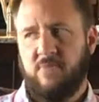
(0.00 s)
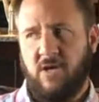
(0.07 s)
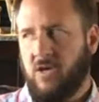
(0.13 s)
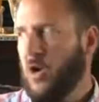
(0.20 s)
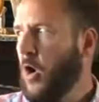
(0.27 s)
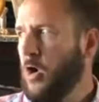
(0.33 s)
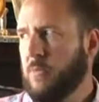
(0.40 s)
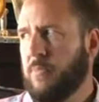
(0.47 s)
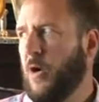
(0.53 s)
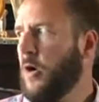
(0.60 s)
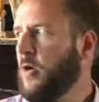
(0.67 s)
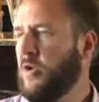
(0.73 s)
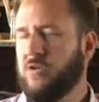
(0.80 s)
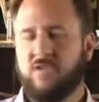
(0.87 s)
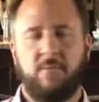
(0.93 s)
a card
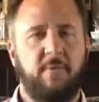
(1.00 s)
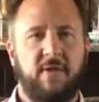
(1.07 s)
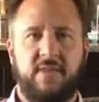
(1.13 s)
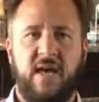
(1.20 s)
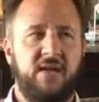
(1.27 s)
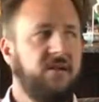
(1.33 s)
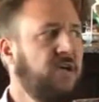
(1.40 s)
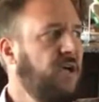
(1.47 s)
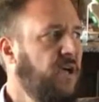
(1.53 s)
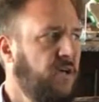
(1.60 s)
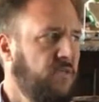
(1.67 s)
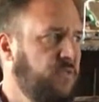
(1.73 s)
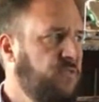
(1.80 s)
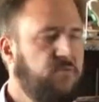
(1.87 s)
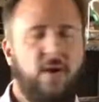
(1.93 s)
party or something like that,
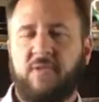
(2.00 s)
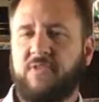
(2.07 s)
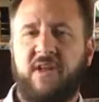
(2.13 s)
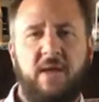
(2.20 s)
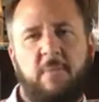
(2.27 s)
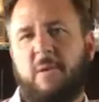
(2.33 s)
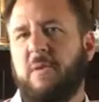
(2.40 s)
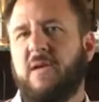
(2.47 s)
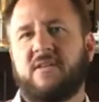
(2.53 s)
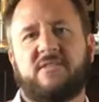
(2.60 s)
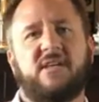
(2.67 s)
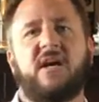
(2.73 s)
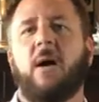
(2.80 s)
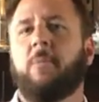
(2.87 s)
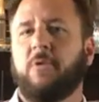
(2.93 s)
throughout the day, maybe he
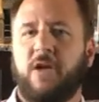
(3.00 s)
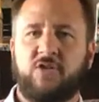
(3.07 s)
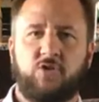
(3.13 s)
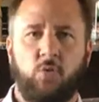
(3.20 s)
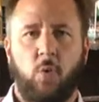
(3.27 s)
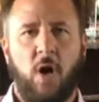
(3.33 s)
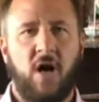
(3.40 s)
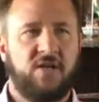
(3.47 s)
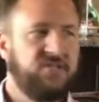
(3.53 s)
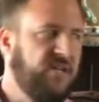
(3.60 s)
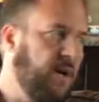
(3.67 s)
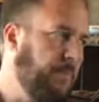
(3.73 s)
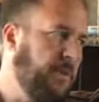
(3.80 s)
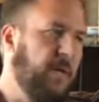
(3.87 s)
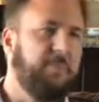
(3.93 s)
gets a couple extra walks, a
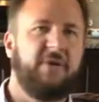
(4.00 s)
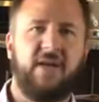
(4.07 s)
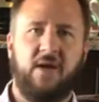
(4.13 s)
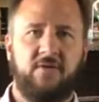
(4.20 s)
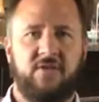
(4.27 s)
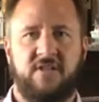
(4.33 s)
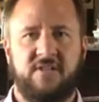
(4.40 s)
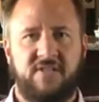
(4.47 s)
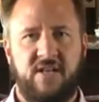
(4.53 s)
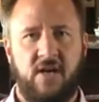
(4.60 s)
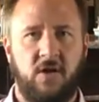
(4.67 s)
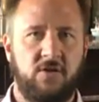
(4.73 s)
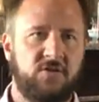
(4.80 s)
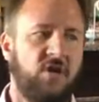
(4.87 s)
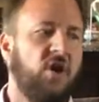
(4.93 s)
couple up and down the
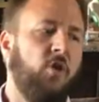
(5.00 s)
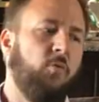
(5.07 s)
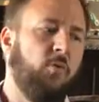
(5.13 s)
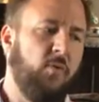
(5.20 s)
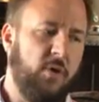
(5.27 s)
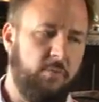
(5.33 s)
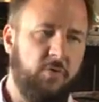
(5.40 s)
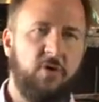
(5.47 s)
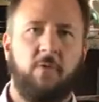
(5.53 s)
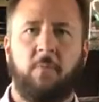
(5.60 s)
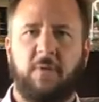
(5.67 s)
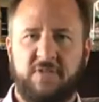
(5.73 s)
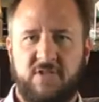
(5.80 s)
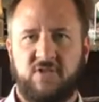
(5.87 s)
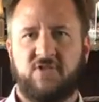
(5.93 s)
stairs. We want to put him
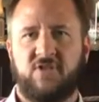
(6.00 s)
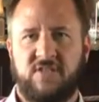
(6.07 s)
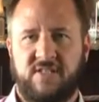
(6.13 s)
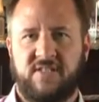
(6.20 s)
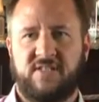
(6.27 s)
in position to